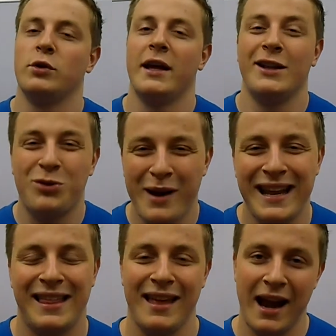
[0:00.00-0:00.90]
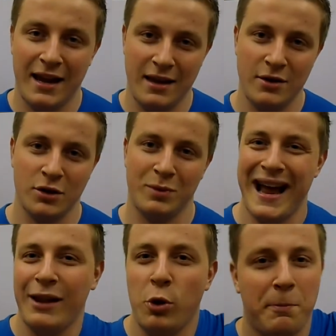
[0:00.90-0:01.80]
So that in 20, 30 years,
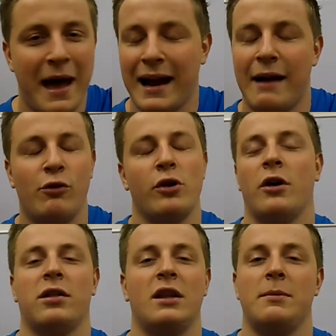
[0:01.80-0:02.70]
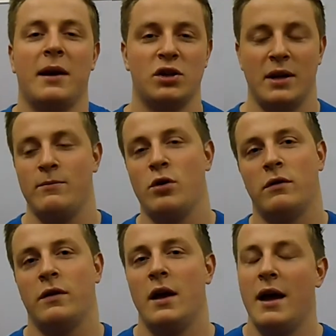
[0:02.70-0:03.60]
when I look back, I've got nothing to be
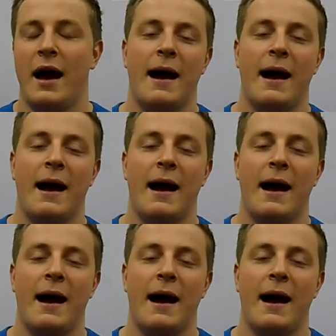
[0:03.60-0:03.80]
ashamed of.